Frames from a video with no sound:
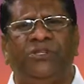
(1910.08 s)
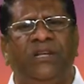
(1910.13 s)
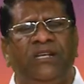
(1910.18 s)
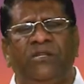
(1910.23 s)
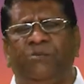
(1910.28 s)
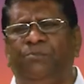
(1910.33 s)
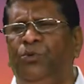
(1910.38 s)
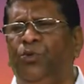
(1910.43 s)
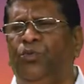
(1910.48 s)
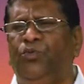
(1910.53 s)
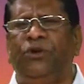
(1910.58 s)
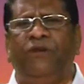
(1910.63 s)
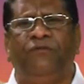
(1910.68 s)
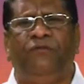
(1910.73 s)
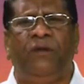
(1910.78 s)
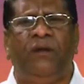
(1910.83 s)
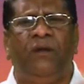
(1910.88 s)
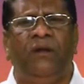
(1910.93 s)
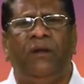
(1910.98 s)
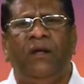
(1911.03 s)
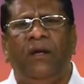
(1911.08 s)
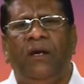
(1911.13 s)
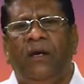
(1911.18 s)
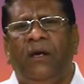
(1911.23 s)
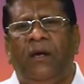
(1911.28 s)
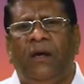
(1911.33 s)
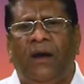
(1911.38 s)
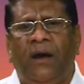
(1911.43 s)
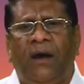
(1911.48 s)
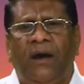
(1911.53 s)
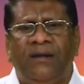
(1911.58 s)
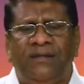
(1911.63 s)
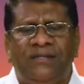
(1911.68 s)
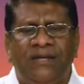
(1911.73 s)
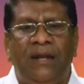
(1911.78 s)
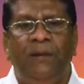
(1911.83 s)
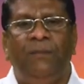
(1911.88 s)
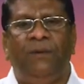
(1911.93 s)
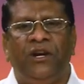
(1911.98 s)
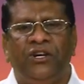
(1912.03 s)
days, beautiful
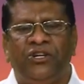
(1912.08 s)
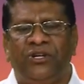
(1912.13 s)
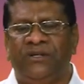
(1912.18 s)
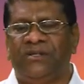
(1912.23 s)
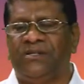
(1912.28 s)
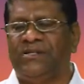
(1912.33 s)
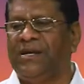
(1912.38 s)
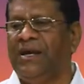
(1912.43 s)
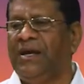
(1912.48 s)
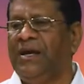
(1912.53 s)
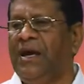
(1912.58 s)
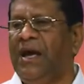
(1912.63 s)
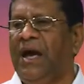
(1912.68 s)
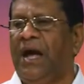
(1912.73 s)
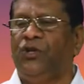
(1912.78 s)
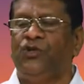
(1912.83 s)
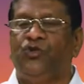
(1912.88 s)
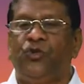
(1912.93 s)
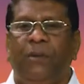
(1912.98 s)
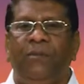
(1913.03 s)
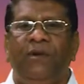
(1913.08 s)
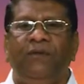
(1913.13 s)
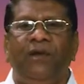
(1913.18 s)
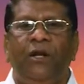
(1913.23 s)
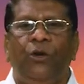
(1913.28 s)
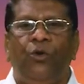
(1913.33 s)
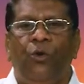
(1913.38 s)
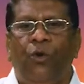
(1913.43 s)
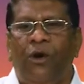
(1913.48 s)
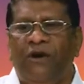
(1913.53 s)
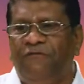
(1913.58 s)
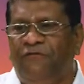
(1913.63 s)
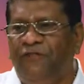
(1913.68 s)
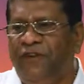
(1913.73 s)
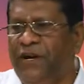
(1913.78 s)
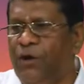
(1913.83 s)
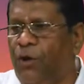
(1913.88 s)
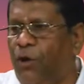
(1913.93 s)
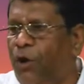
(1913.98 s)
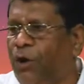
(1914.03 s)
celebrations. And Swami will go and
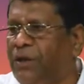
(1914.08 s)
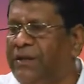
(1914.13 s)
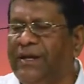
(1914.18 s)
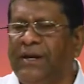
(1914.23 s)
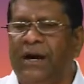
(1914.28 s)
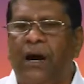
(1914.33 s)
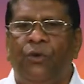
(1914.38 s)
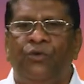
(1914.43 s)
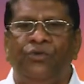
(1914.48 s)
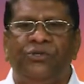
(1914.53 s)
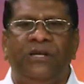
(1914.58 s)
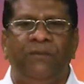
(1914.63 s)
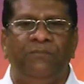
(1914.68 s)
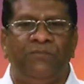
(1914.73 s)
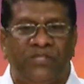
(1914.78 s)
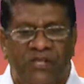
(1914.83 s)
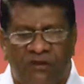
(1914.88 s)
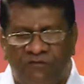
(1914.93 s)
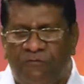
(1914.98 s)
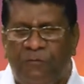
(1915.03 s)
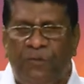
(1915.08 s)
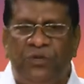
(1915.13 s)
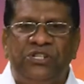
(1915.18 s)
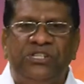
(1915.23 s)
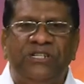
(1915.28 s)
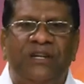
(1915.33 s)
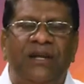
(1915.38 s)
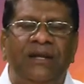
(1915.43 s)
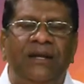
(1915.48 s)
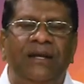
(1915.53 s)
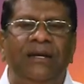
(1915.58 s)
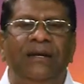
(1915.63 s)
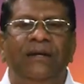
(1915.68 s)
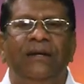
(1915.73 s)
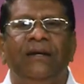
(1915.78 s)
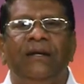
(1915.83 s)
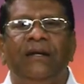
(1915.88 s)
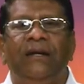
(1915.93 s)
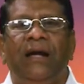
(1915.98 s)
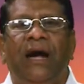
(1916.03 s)
feed all the cows himself personally,
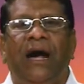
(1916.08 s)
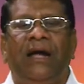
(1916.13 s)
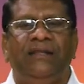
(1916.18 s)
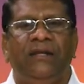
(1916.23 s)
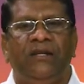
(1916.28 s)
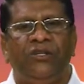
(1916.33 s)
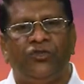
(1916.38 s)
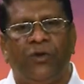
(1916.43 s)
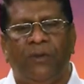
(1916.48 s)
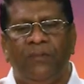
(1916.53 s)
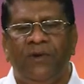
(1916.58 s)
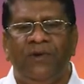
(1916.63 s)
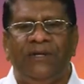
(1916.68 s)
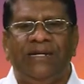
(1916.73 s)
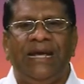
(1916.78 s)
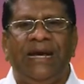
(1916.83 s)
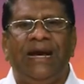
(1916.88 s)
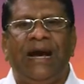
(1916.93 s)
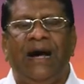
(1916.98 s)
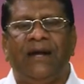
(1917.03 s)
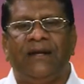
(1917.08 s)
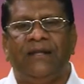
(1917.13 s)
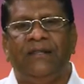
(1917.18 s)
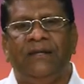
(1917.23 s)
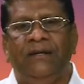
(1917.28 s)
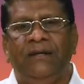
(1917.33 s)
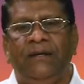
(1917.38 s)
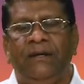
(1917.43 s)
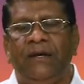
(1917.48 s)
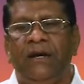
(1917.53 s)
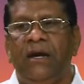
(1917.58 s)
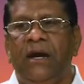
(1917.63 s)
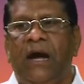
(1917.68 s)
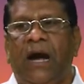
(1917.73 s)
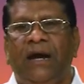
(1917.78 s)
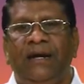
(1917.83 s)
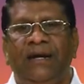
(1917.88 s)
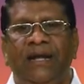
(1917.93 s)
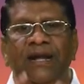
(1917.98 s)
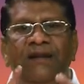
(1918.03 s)
and then Swami will take arati.
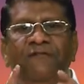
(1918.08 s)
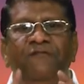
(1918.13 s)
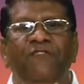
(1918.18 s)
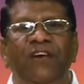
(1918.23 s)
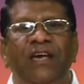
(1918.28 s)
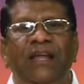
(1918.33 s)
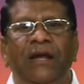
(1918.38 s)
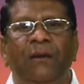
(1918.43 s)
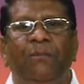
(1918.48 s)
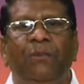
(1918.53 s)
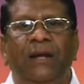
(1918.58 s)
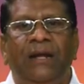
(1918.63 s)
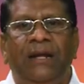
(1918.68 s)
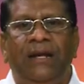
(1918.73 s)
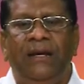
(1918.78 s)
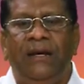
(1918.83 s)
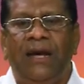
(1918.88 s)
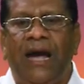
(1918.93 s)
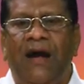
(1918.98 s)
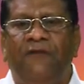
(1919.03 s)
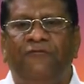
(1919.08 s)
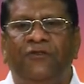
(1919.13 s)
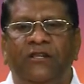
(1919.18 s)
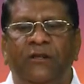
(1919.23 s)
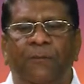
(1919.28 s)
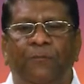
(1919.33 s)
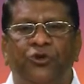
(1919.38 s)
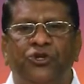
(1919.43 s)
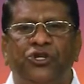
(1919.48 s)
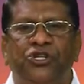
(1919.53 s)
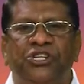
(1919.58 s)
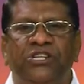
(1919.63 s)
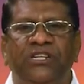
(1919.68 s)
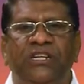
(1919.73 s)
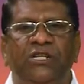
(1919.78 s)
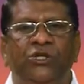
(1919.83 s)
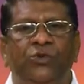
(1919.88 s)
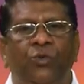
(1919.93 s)
And invariably, after the procession is